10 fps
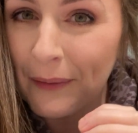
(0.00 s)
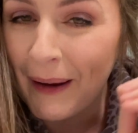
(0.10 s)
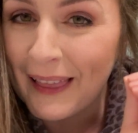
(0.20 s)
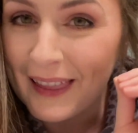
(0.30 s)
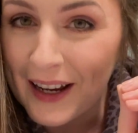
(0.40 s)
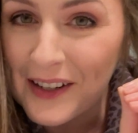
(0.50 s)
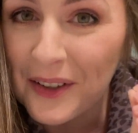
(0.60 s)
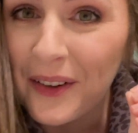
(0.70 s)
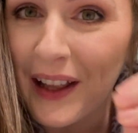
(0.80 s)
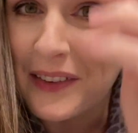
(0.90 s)
My legs
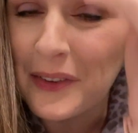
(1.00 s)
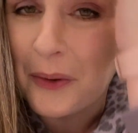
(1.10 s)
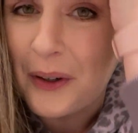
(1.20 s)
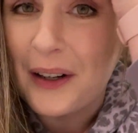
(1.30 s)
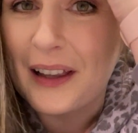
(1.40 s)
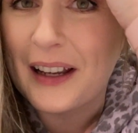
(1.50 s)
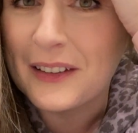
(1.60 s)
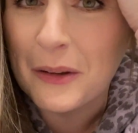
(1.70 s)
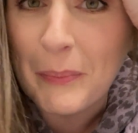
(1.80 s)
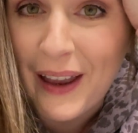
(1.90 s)
are that sore, like
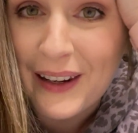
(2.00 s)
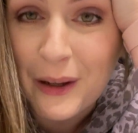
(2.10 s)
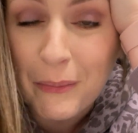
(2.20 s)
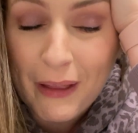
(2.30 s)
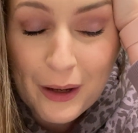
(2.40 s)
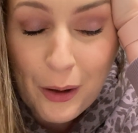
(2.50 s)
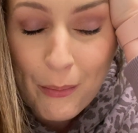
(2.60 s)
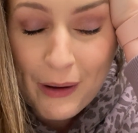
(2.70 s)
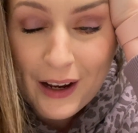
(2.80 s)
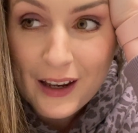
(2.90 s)
to bend. I'm like, oh
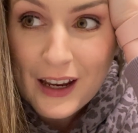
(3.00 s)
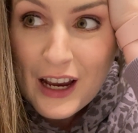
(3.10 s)
my God.